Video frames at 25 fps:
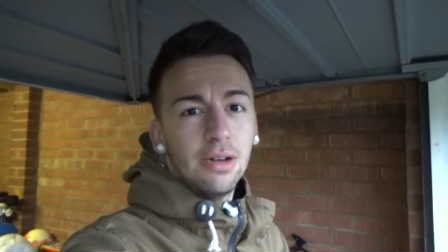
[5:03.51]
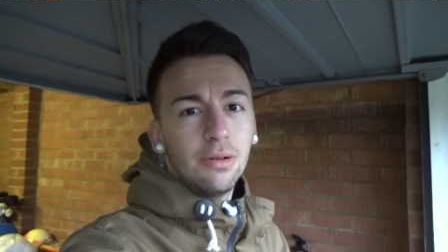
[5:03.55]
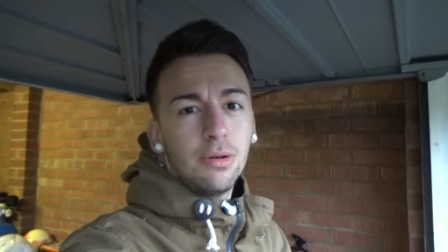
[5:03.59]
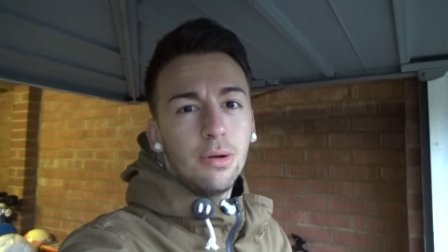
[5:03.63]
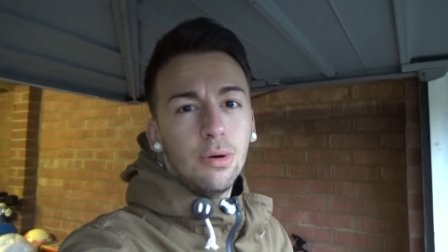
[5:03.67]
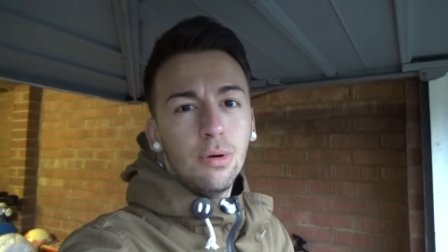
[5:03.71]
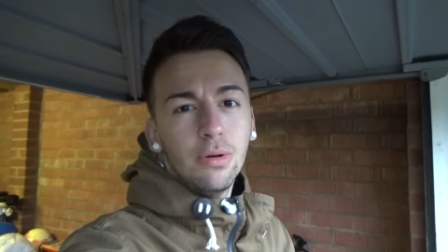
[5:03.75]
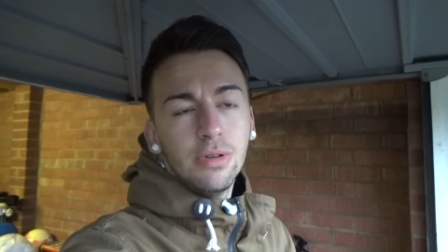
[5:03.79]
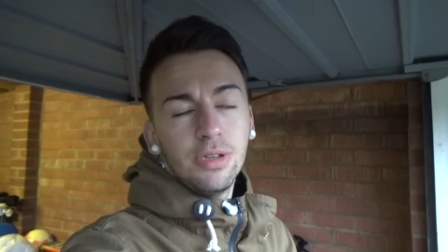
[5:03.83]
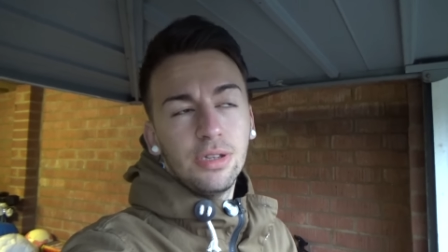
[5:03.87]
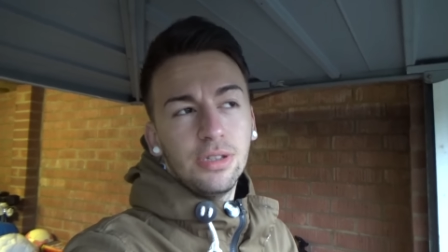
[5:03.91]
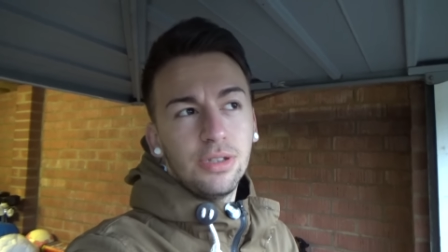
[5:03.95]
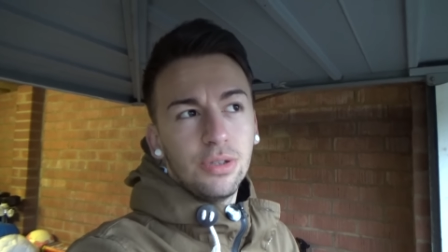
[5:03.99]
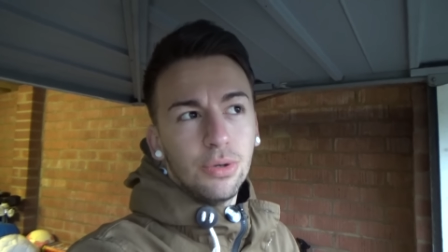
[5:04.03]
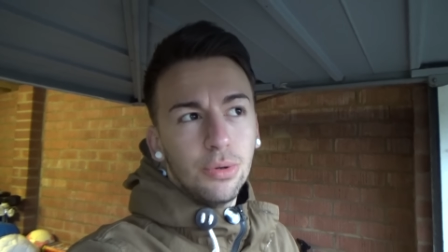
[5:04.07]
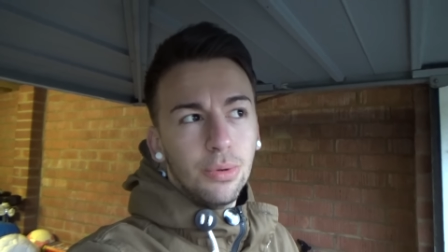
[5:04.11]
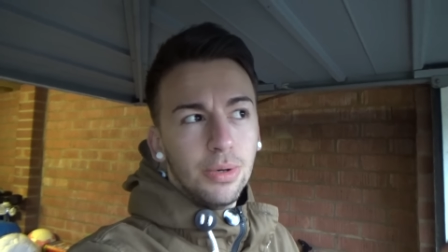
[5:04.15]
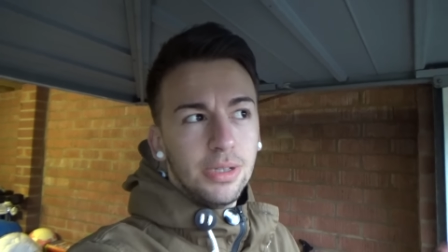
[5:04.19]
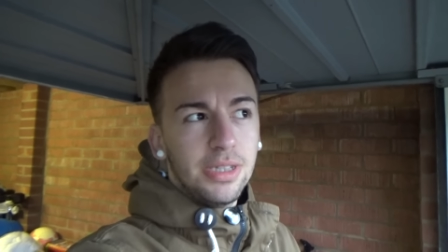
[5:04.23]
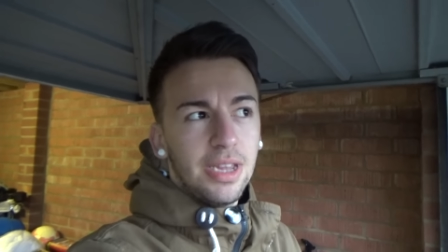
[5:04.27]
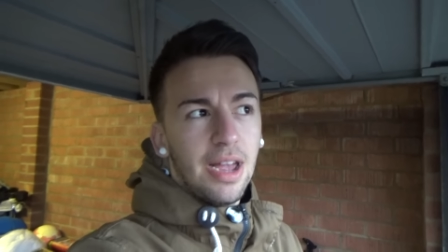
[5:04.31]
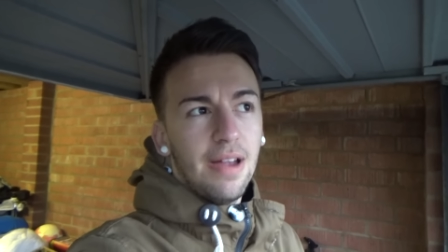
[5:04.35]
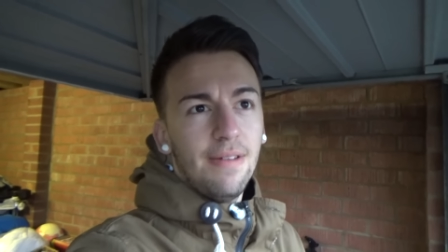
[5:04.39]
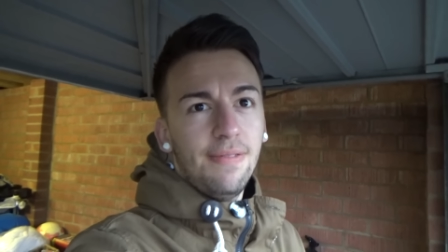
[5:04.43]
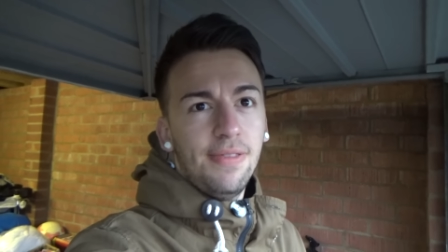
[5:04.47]
Corsas
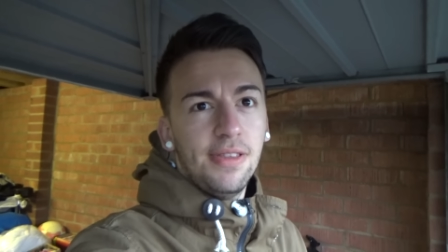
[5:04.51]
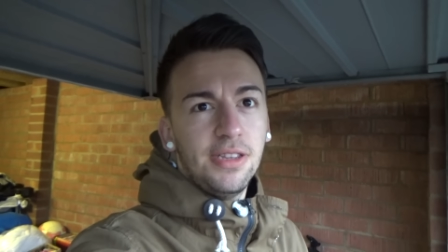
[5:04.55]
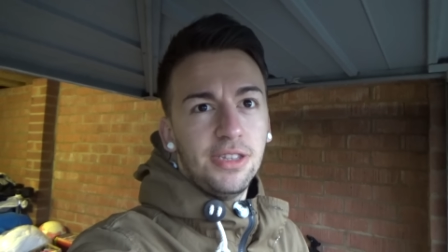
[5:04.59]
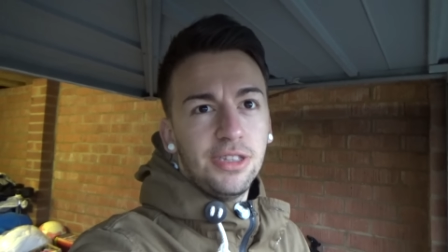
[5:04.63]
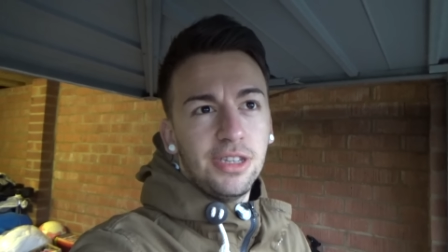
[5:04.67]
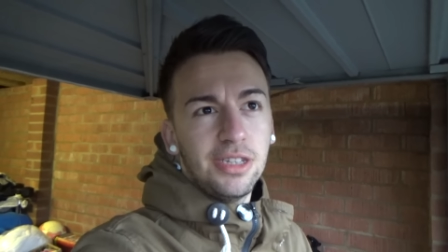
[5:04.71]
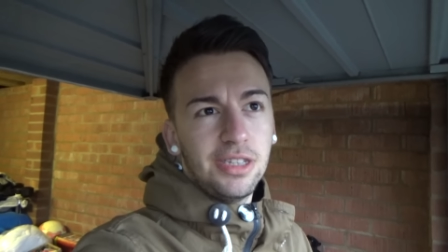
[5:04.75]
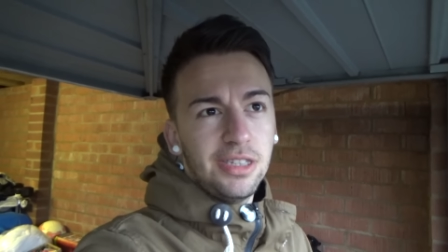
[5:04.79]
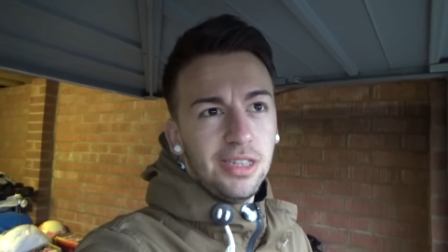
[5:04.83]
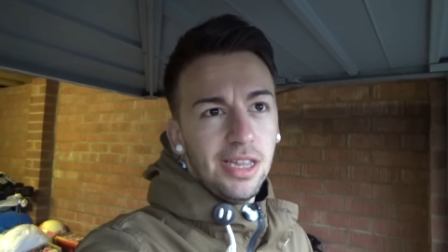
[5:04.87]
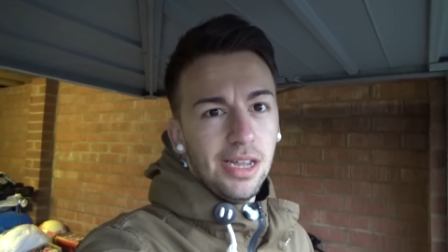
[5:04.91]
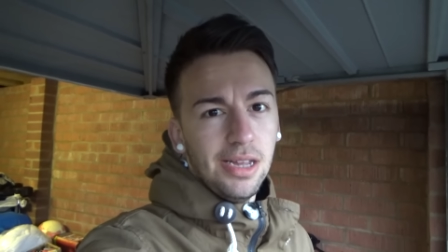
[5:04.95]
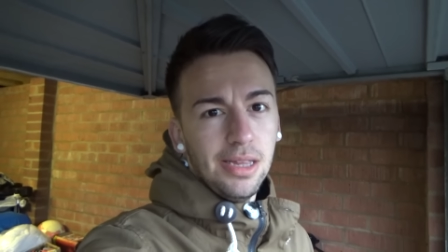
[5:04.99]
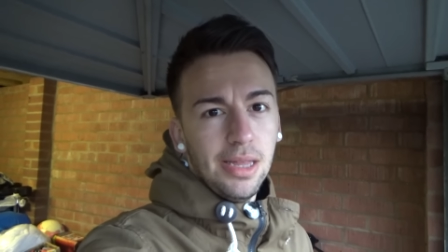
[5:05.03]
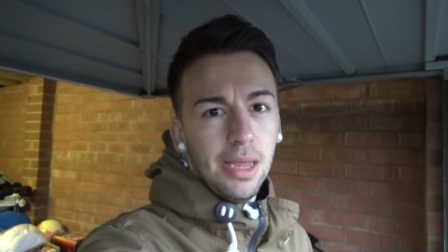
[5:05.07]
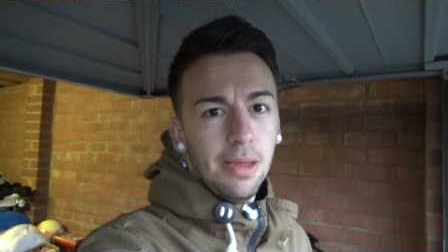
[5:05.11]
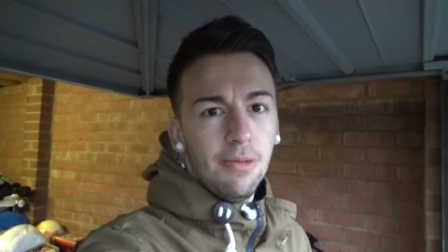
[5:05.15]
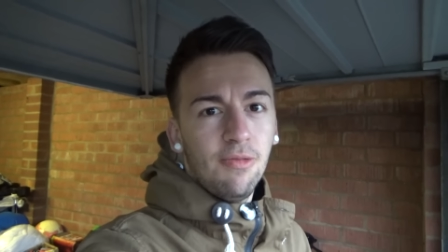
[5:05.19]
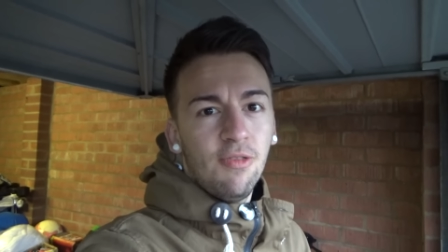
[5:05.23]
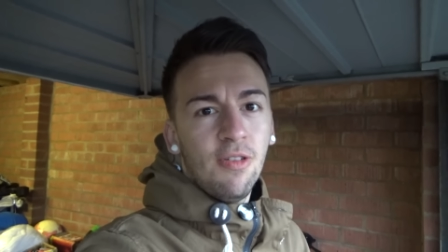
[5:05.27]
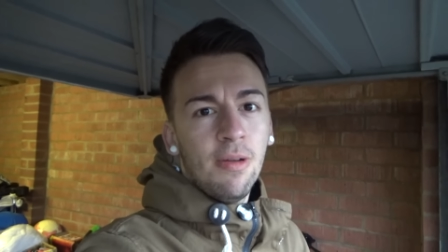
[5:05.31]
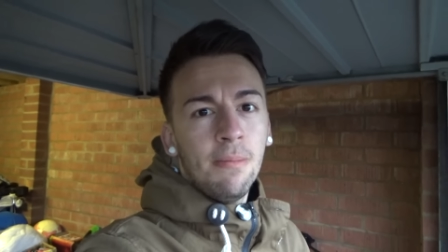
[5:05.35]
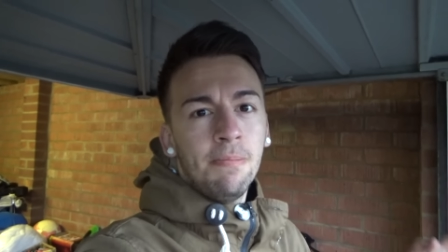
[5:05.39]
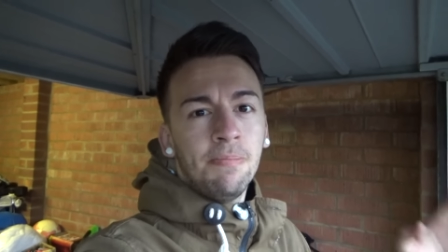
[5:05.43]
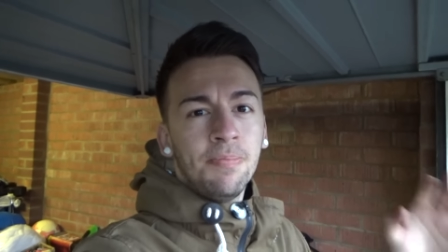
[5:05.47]
always have this
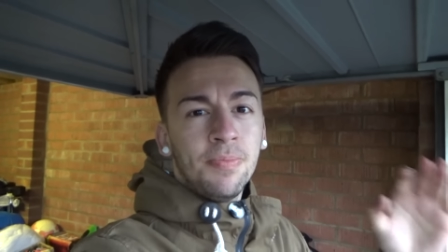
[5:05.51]
distinctive,